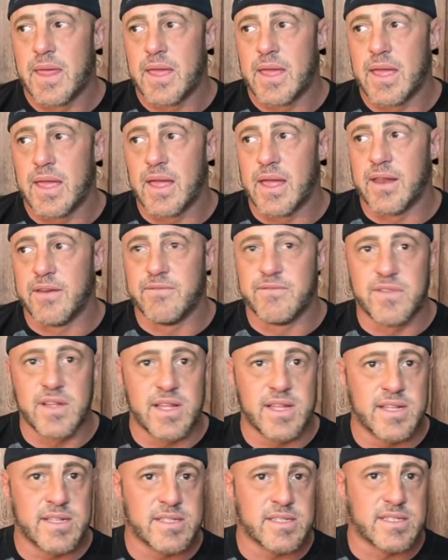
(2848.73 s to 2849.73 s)
and
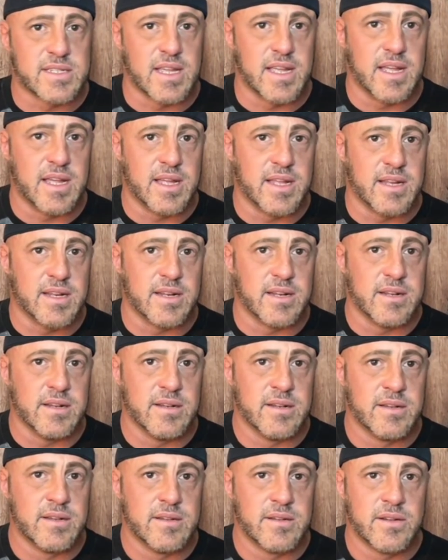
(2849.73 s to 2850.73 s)
Vince
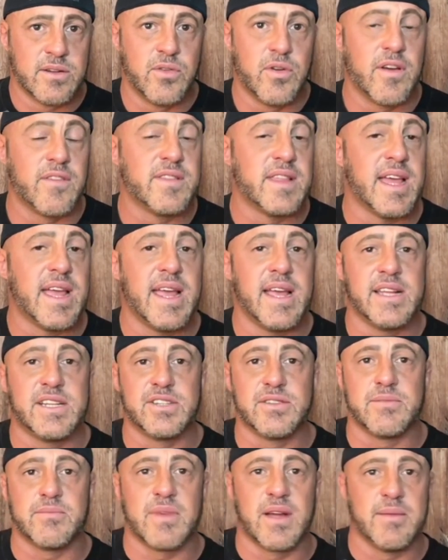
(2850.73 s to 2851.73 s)
and whoever the
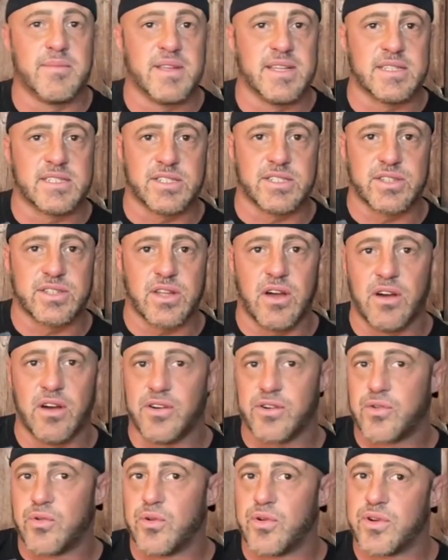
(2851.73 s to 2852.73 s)
agent might be. It's just all
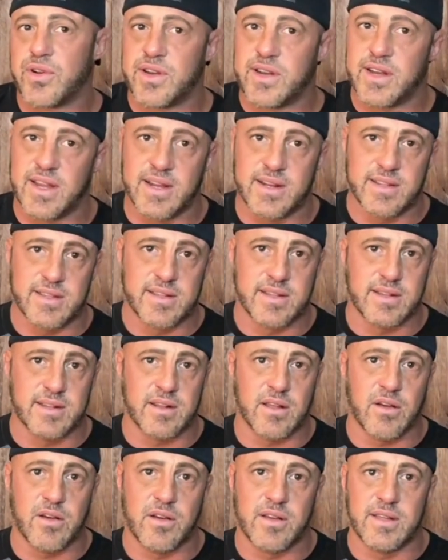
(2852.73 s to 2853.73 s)
coordinated, and
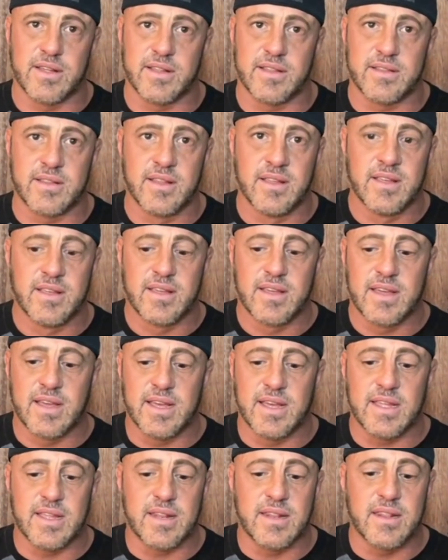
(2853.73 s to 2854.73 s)
and
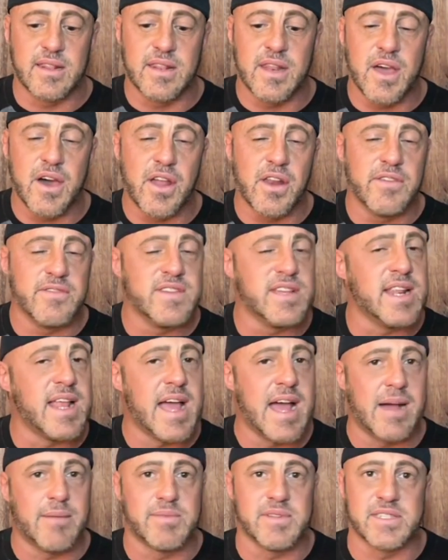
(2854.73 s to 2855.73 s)
it, none of it
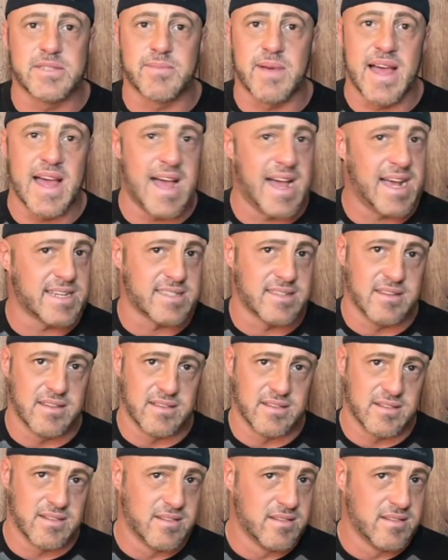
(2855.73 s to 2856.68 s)
happens by accident.